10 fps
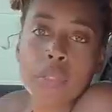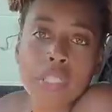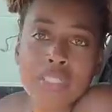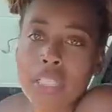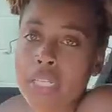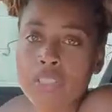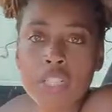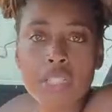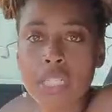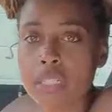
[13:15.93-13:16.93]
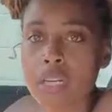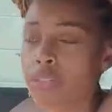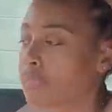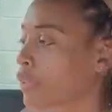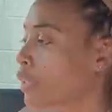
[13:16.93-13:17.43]
you wanna change your seat
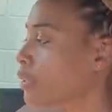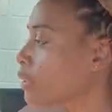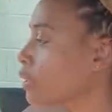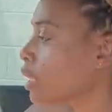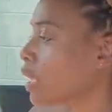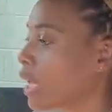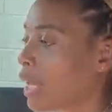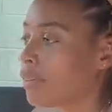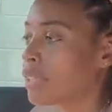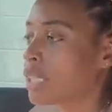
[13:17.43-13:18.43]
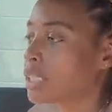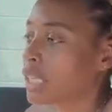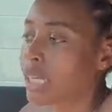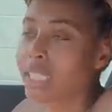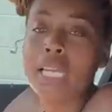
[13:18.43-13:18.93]
comfort, everything's
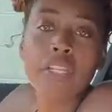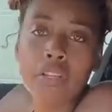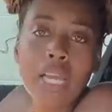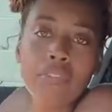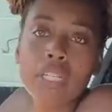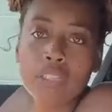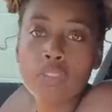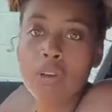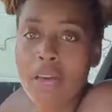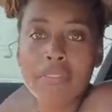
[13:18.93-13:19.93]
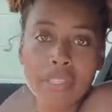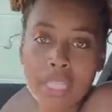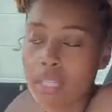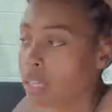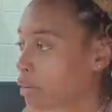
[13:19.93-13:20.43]
here it's like you can really do
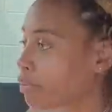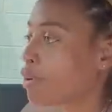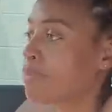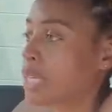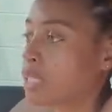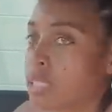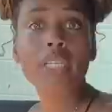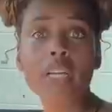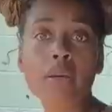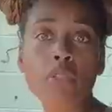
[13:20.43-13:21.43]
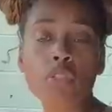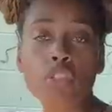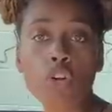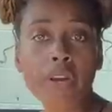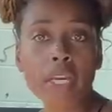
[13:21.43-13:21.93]
everything from this when it comes to
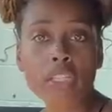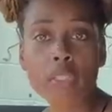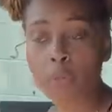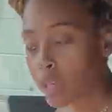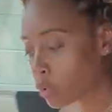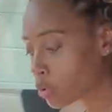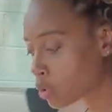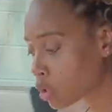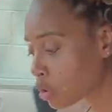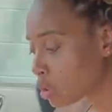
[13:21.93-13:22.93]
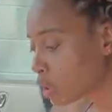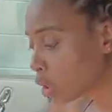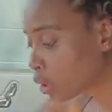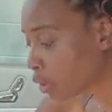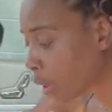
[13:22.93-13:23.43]
storage it's pretty cool too
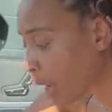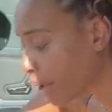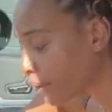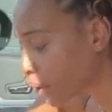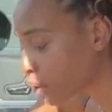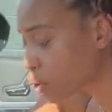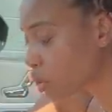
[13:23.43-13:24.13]
you know you have your